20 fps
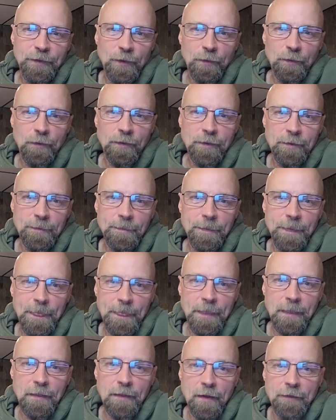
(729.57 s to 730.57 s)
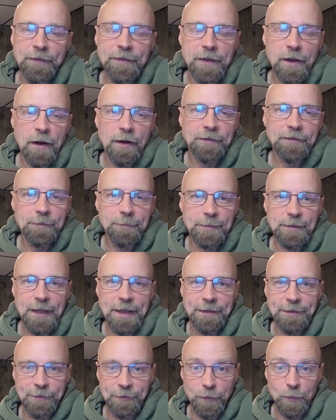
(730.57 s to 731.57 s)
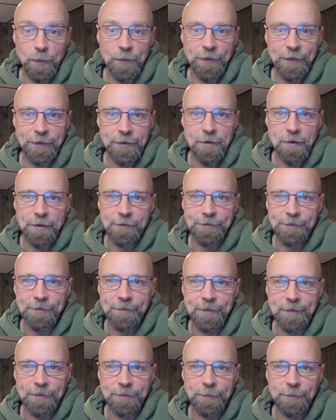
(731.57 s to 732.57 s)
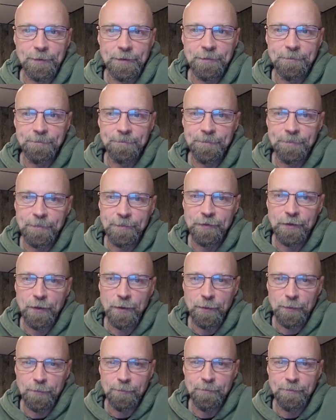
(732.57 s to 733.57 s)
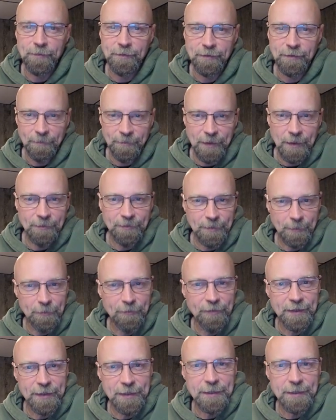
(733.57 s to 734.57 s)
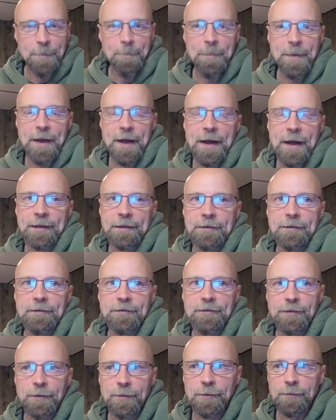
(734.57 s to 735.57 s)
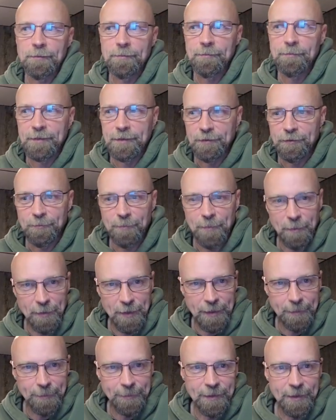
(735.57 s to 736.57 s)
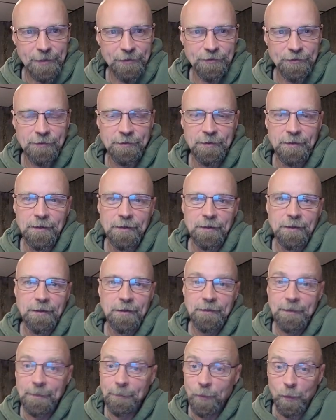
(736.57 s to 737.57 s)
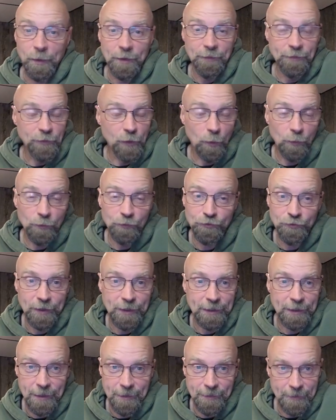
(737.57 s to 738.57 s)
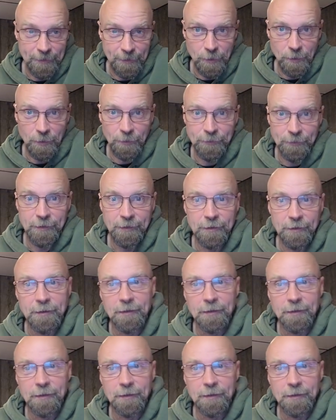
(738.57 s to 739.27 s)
So the oxaliplatin is the one that causes this one. So sometimes some of it can get bad. So here's my recommendation. Number one, don't drink anything cold.